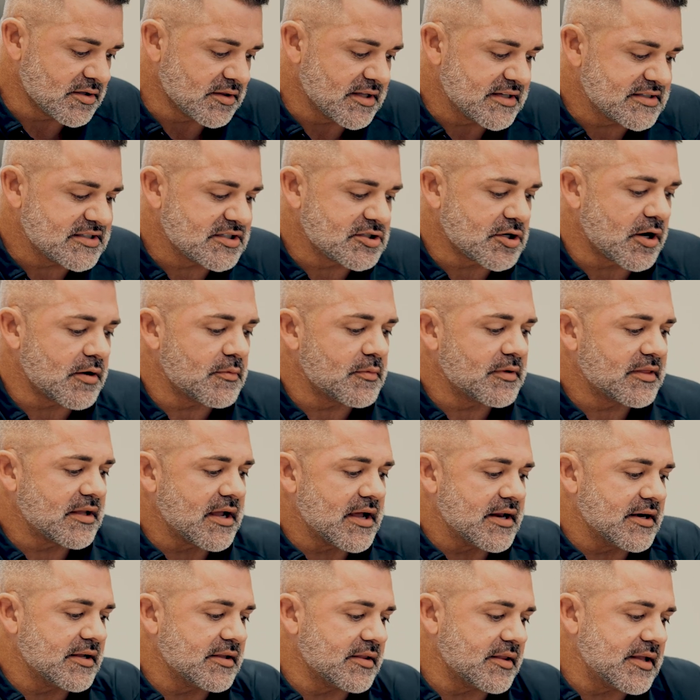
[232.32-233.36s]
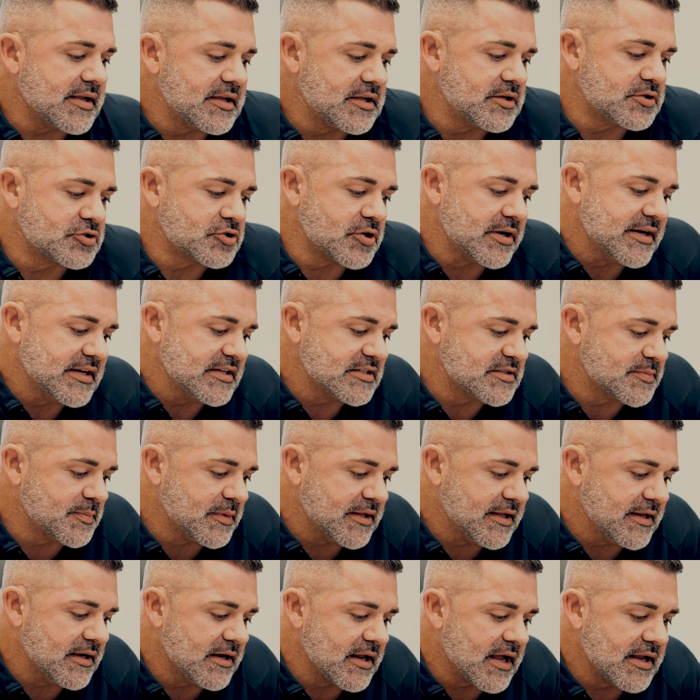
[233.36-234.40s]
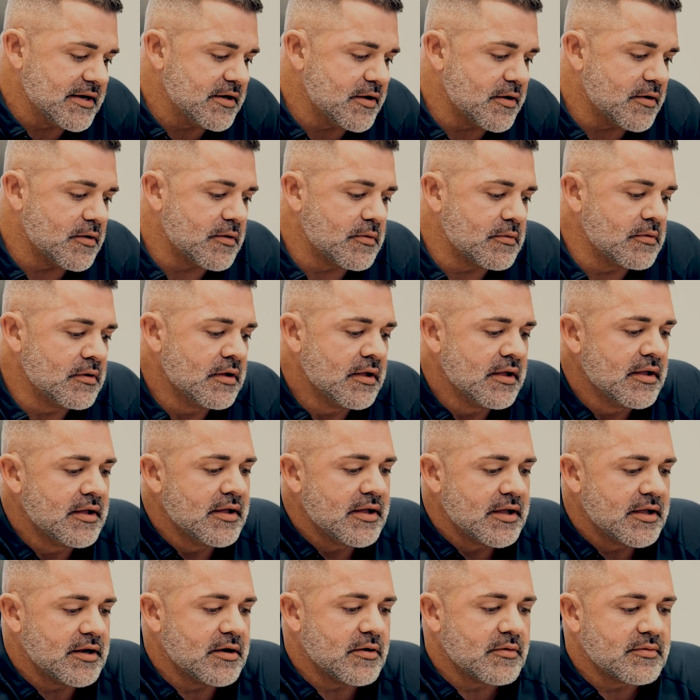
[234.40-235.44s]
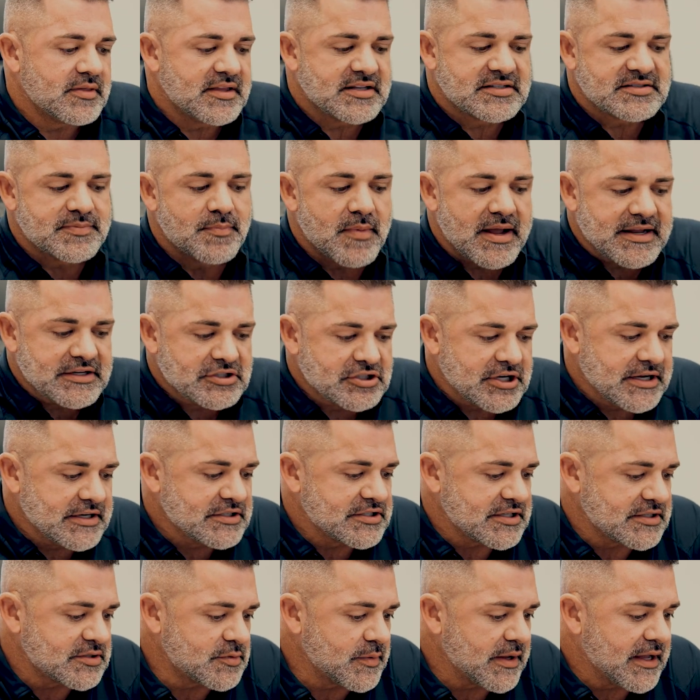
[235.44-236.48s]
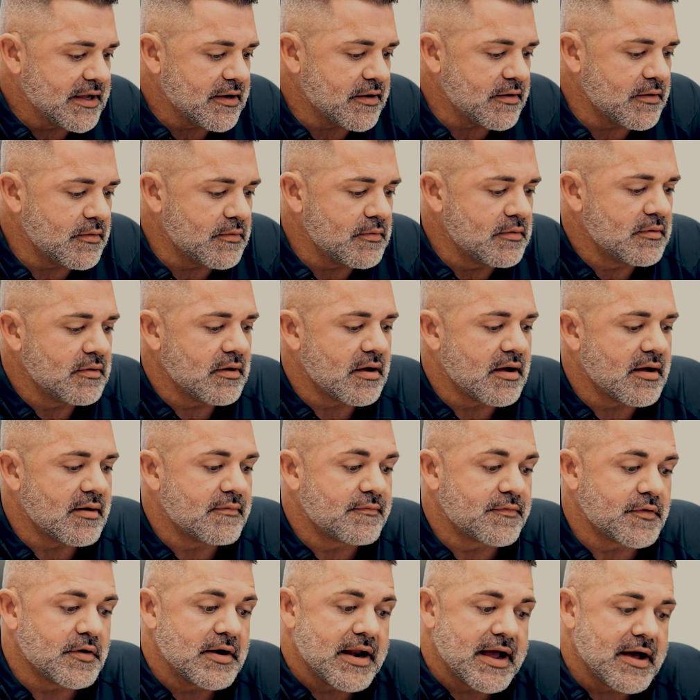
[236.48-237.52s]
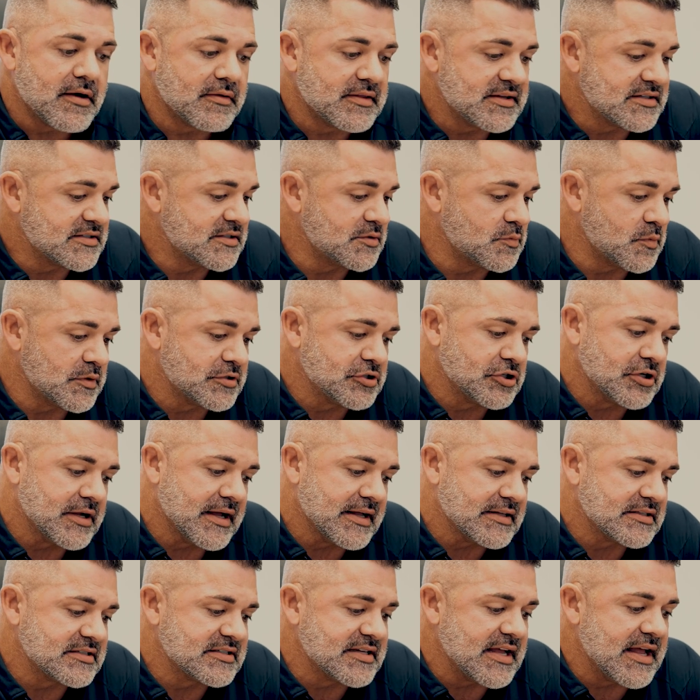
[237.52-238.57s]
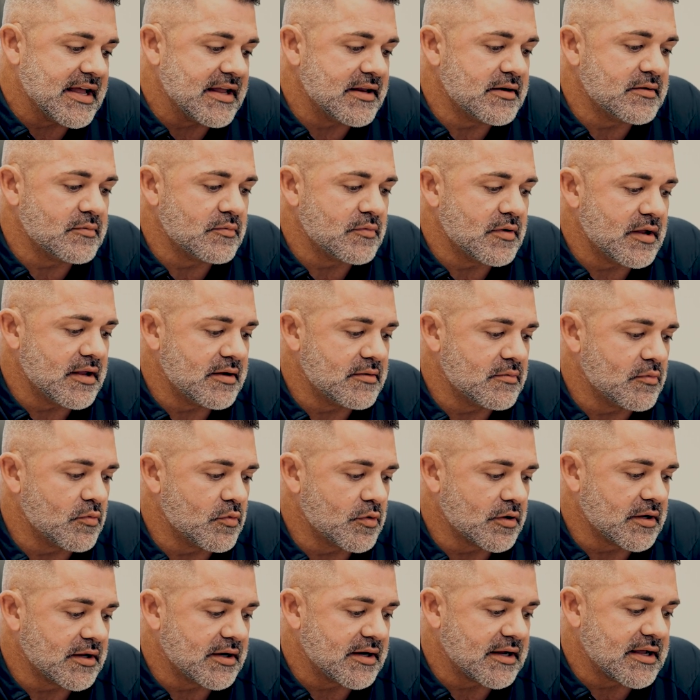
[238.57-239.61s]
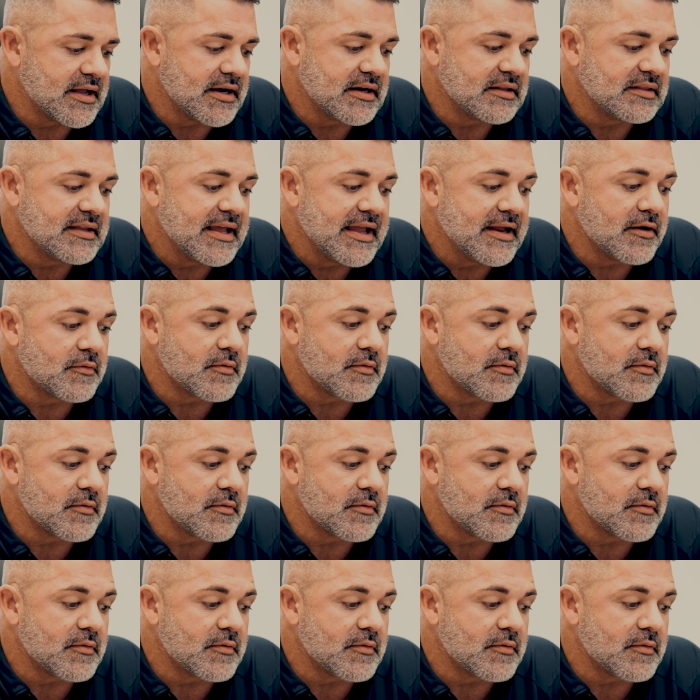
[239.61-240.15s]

Let's start with kind of like your training split. I know, this might change as we go. For now, this is what you got set, and we're going to kind of lay